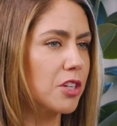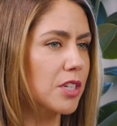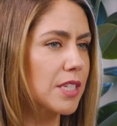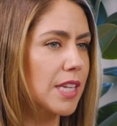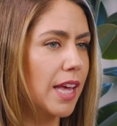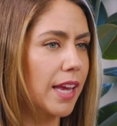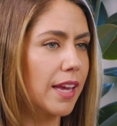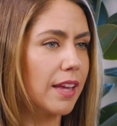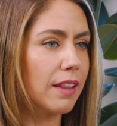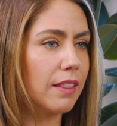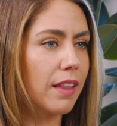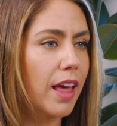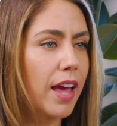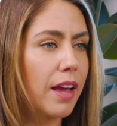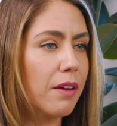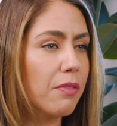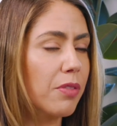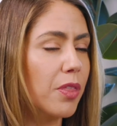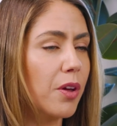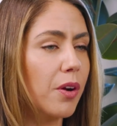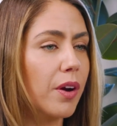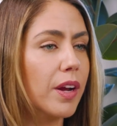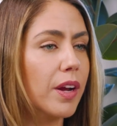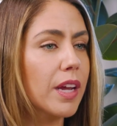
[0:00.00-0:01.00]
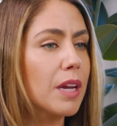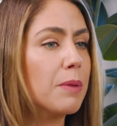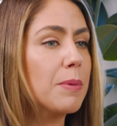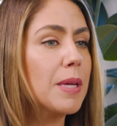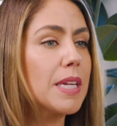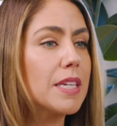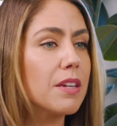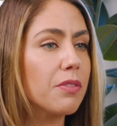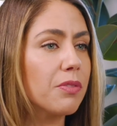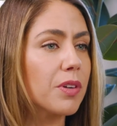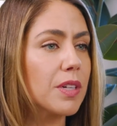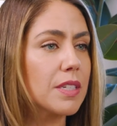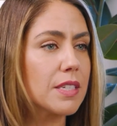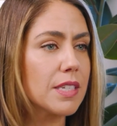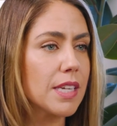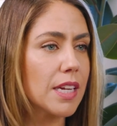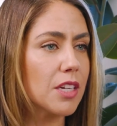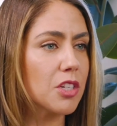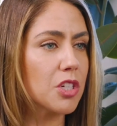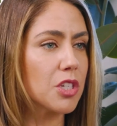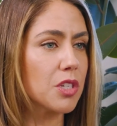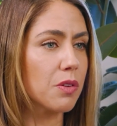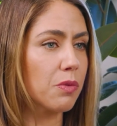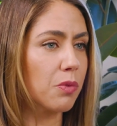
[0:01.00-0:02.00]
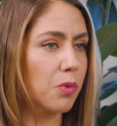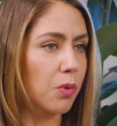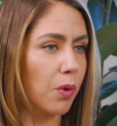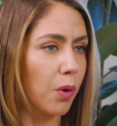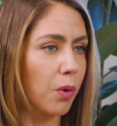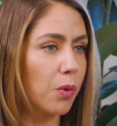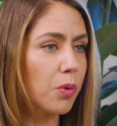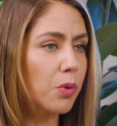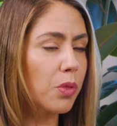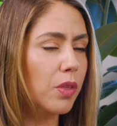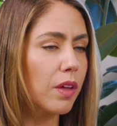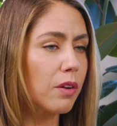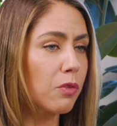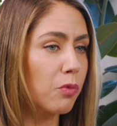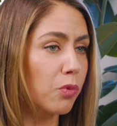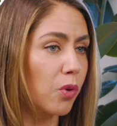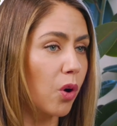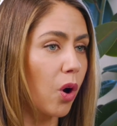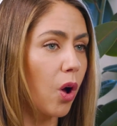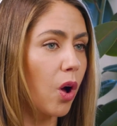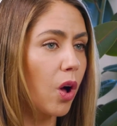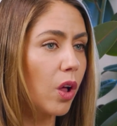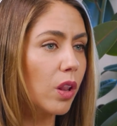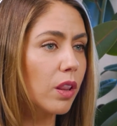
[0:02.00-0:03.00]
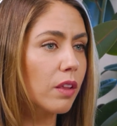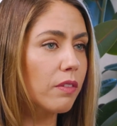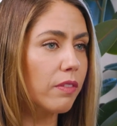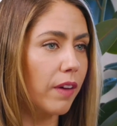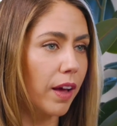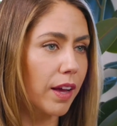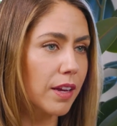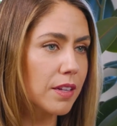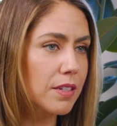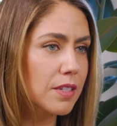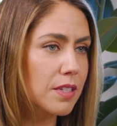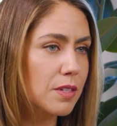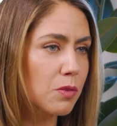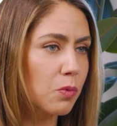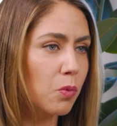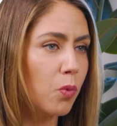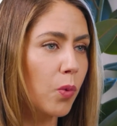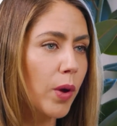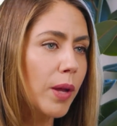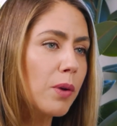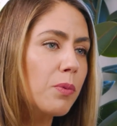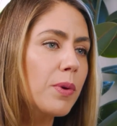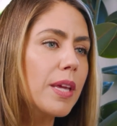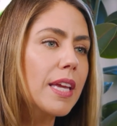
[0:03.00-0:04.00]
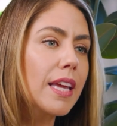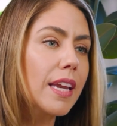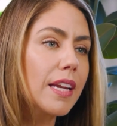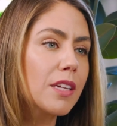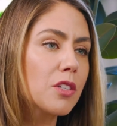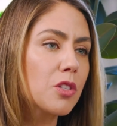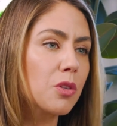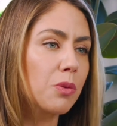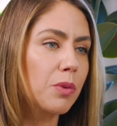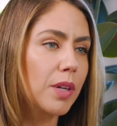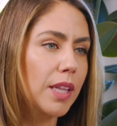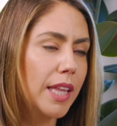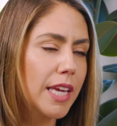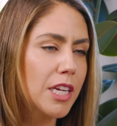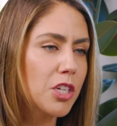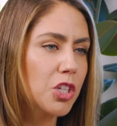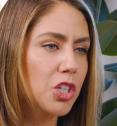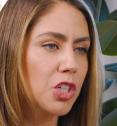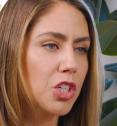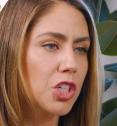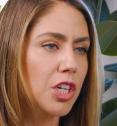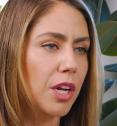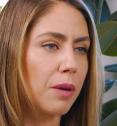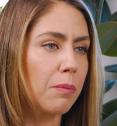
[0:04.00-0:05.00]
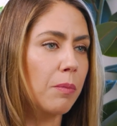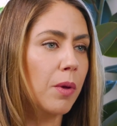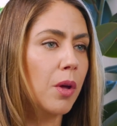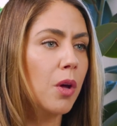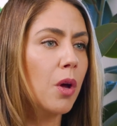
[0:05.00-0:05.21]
just like in life, there are going to be different stages of growth. And for all of us, when we get into relationship,